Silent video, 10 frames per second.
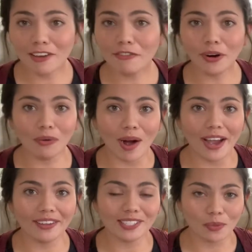for a
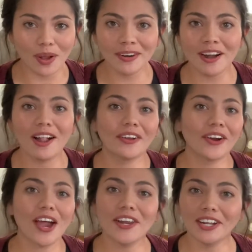while is
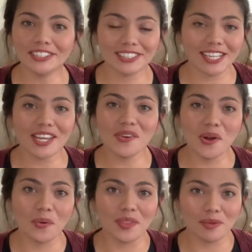$1, and I'll just let you
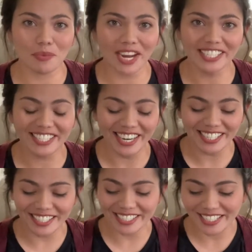know when the price
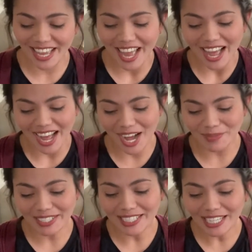changes.
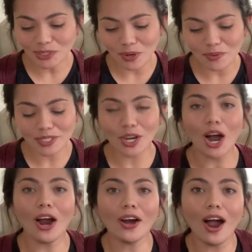This next one was a
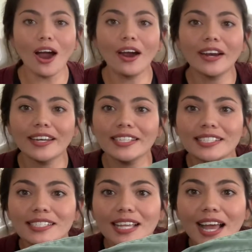Carhartt, and it's
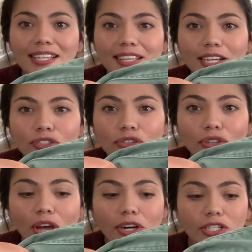a size extra
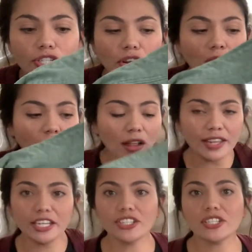large tall,
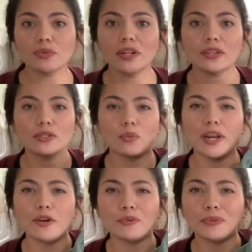and it's just one of those
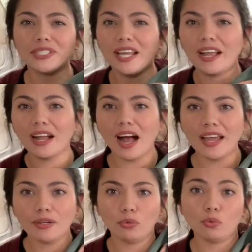100%
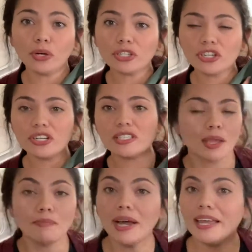cotton work shirts,
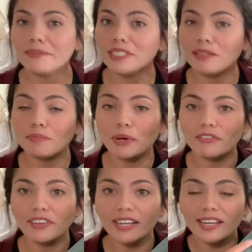but it was in
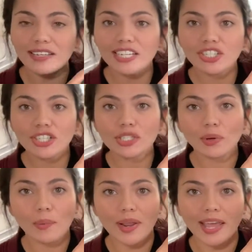perfect condition, so
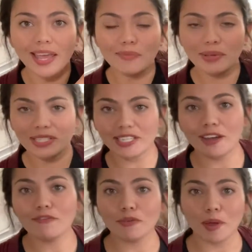I went ahead and picked it
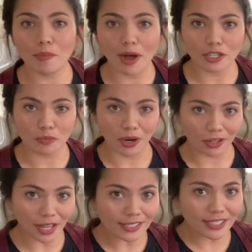up for my Poshmark
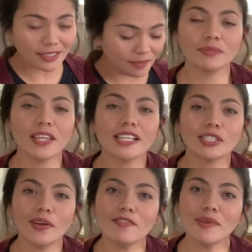closet.
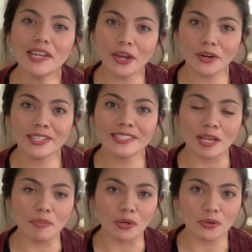So I've been hearing
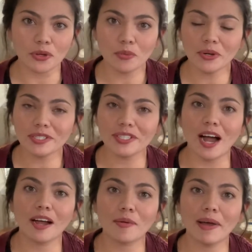some YouTubers
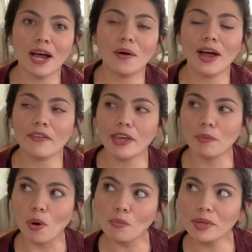talk about how they
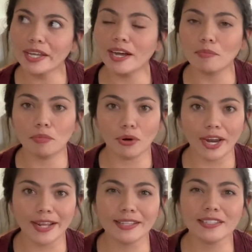won't pick up
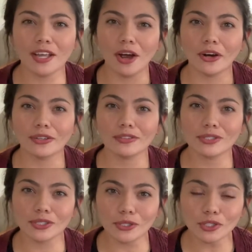brands that aren't
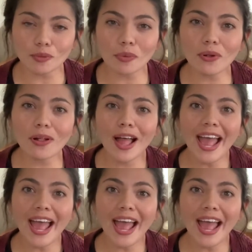searchable,